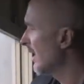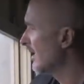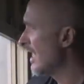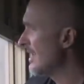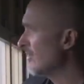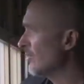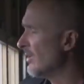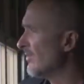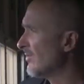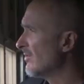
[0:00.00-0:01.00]
align it
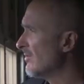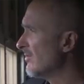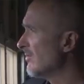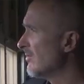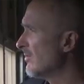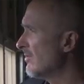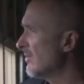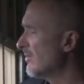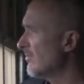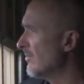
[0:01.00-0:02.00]
with
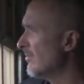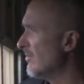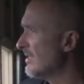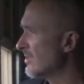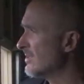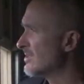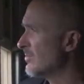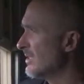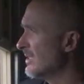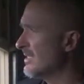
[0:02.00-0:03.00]
mental
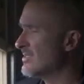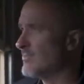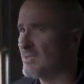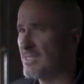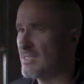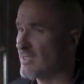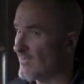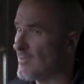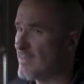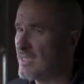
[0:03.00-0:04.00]
instability is,
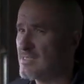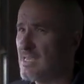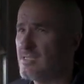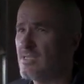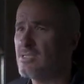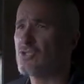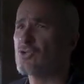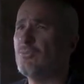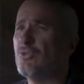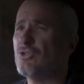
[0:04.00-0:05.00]
if I may say, is the
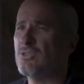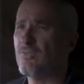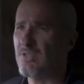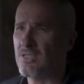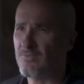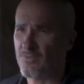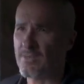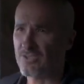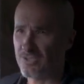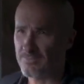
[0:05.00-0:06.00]
distribution of the
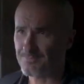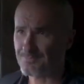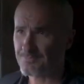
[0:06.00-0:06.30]
information.